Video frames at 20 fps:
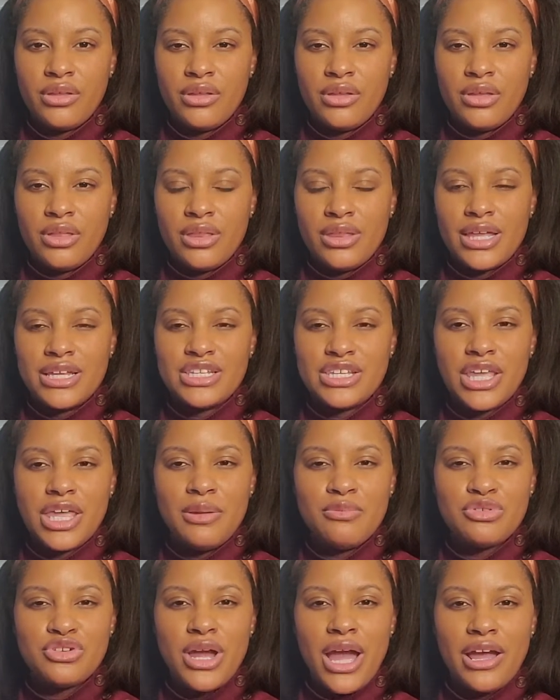Let's keep
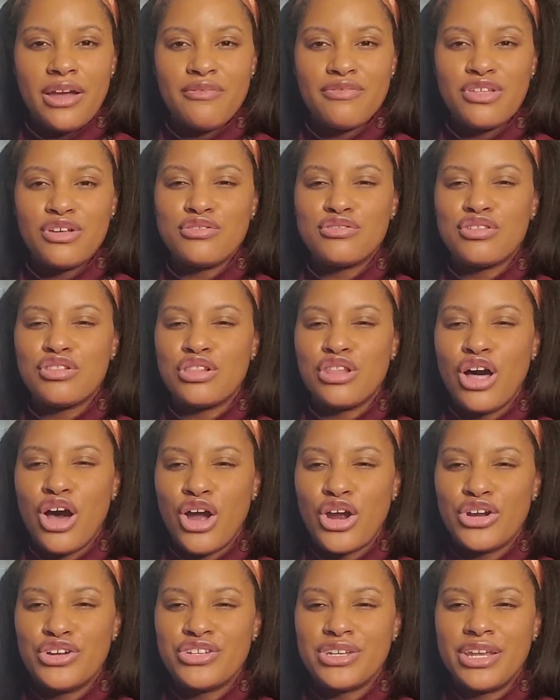track of those
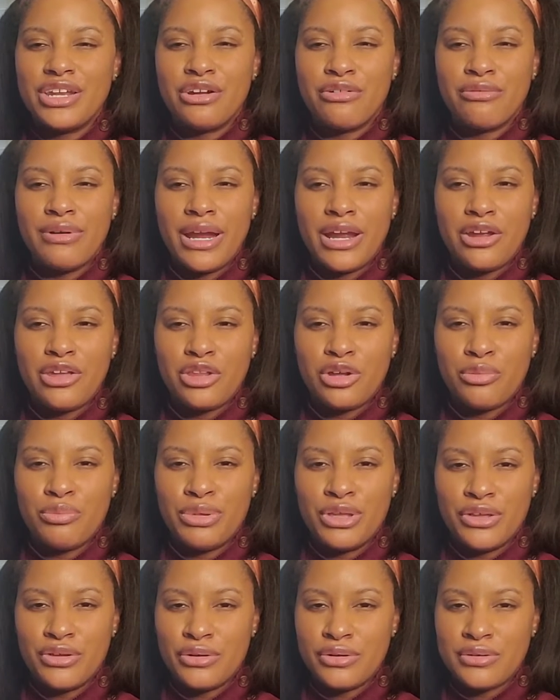large and irregular
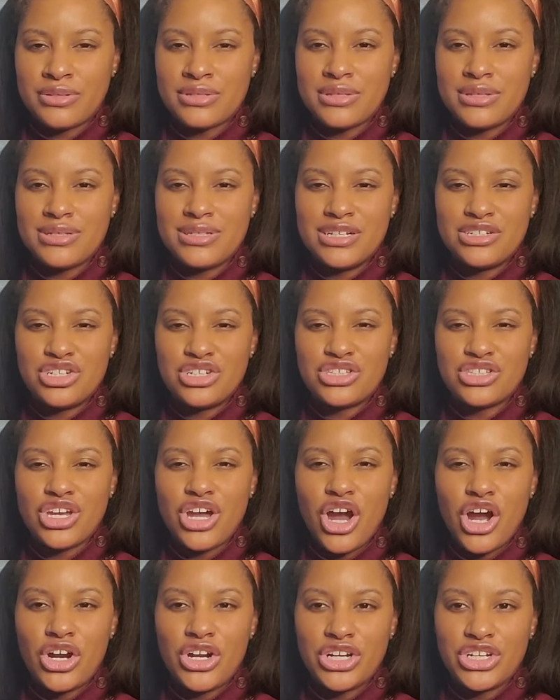bills such as
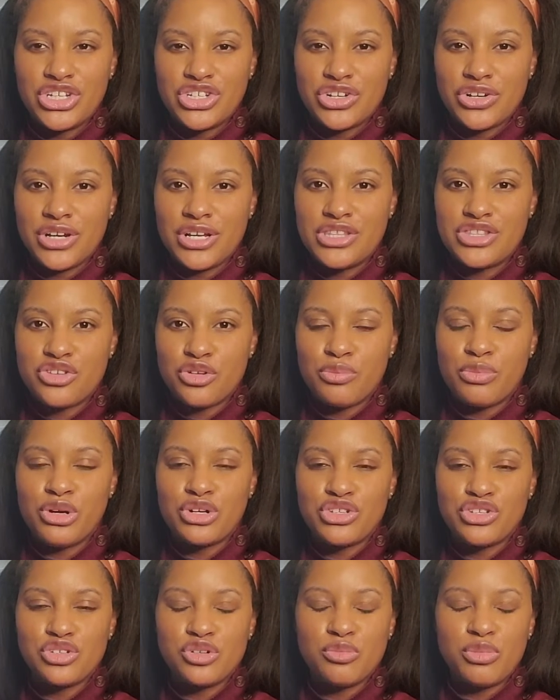car insurance or
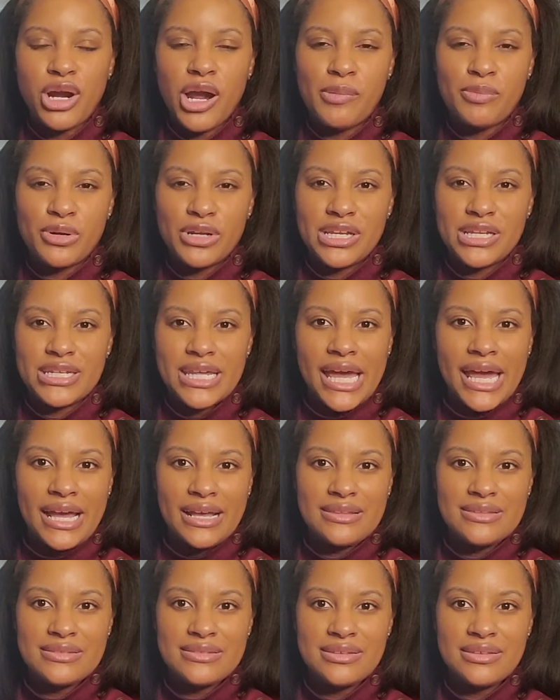personal property
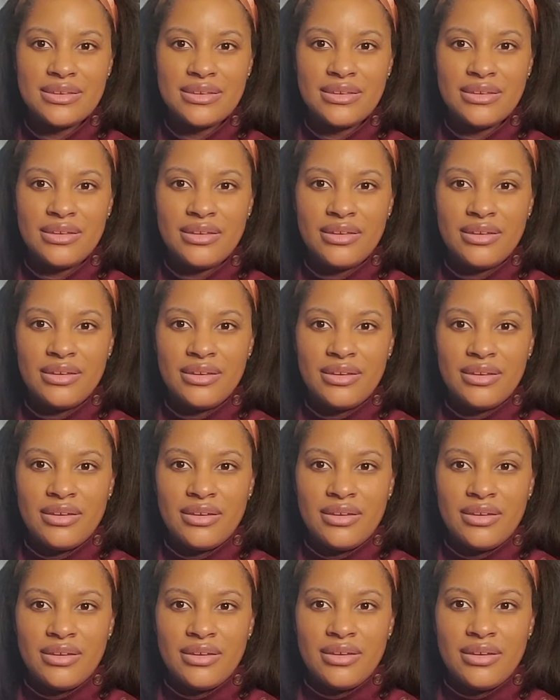tax.
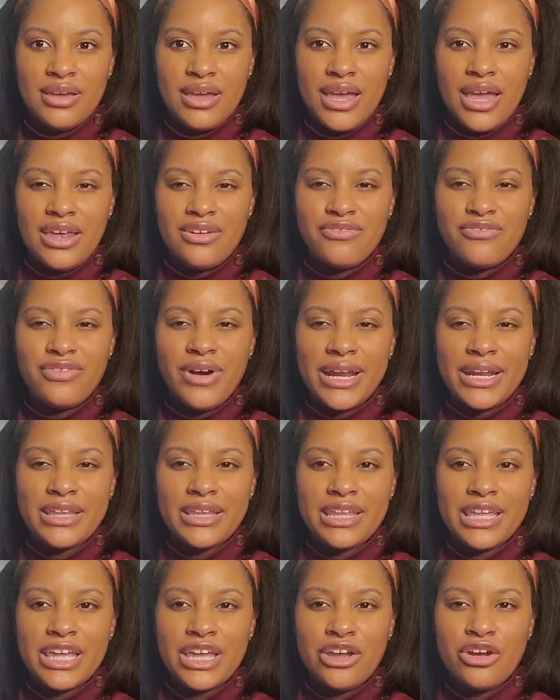And
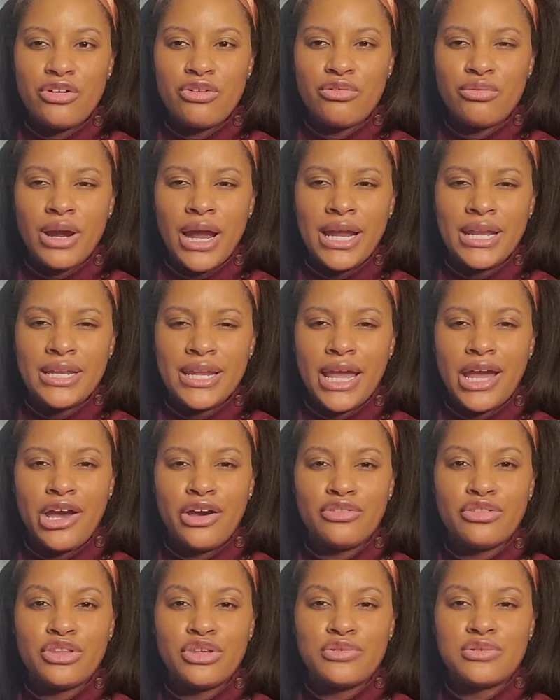finally, write
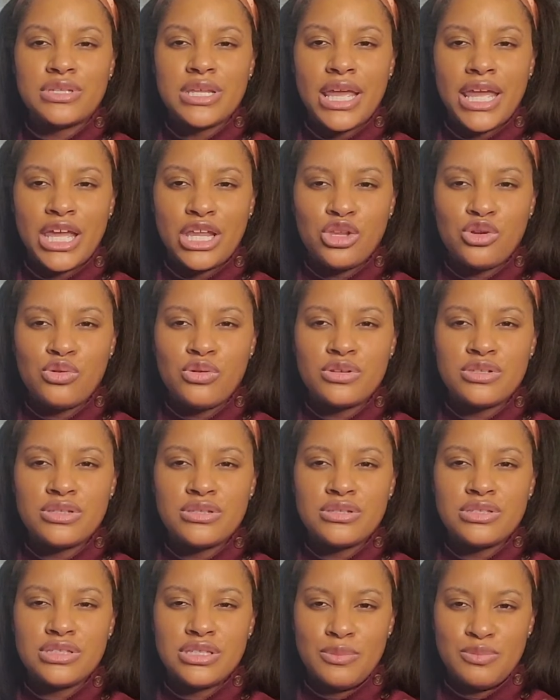down those annual
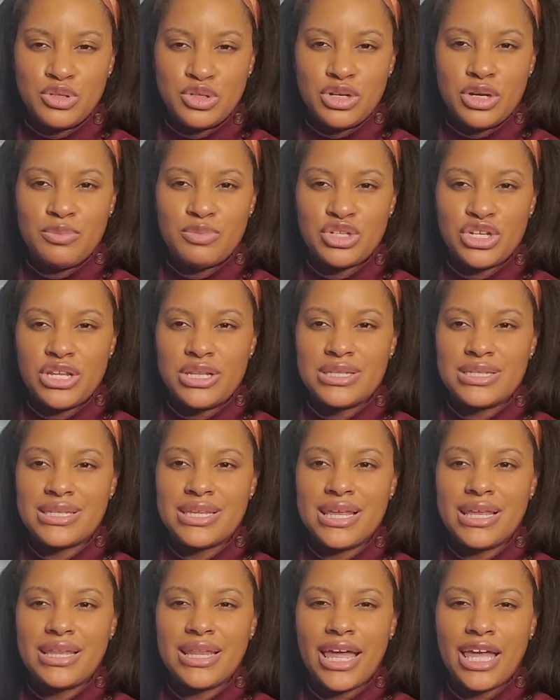subscriptions
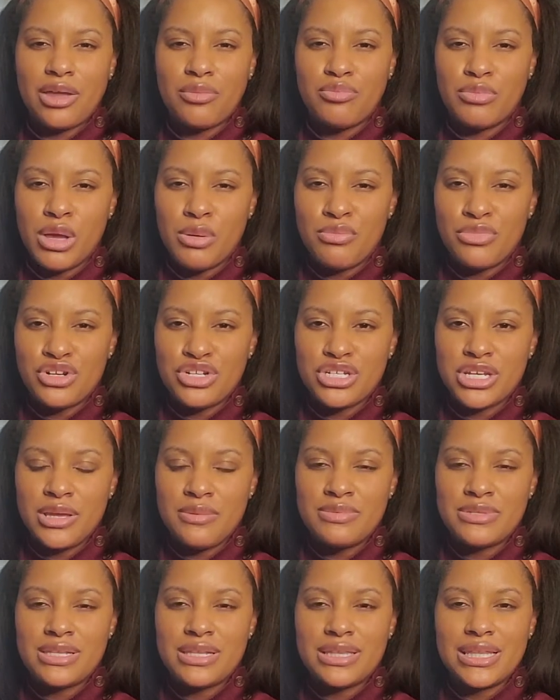like
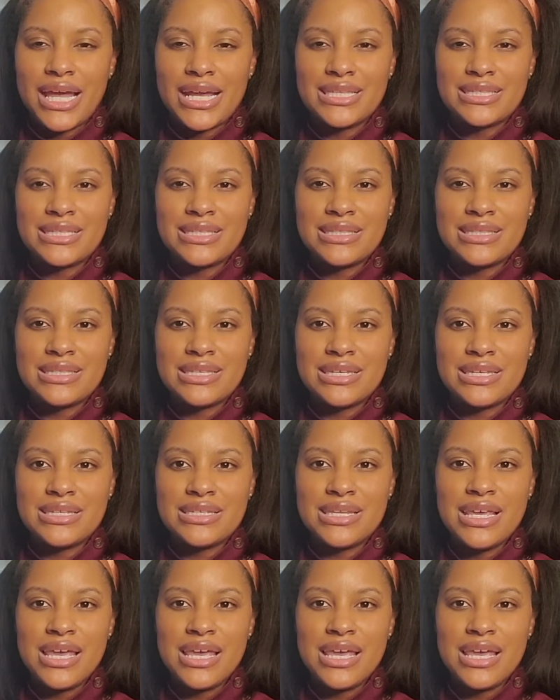memberships, licenses,